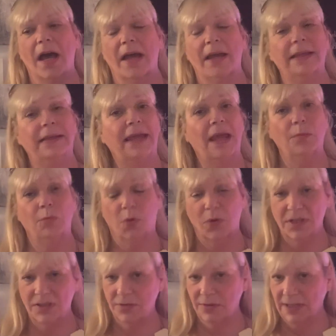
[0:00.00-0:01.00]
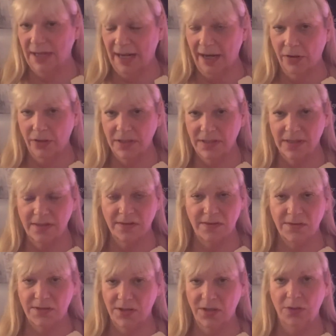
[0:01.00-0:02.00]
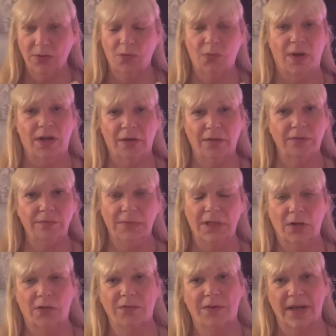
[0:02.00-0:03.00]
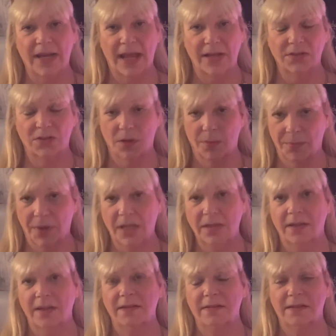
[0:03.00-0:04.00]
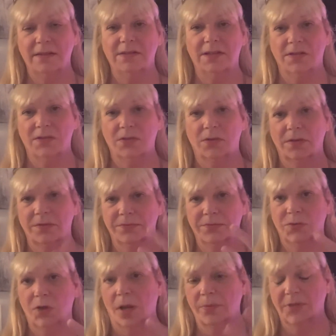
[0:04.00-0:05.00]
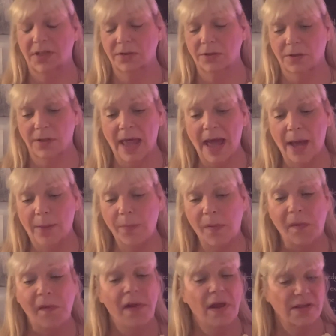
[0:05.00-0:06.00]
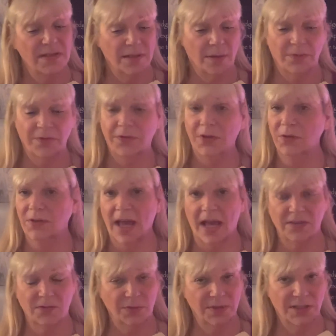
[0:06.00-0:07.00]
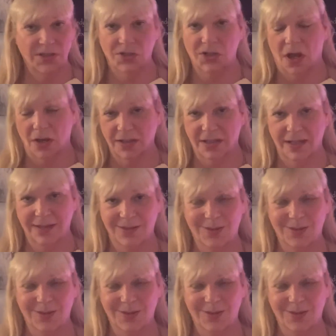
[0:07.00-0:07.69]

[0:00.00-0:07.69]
it can point to inheritance too, where, you know, financial abundance is just sort of dropped in your lap. Some of you, that's what the shocking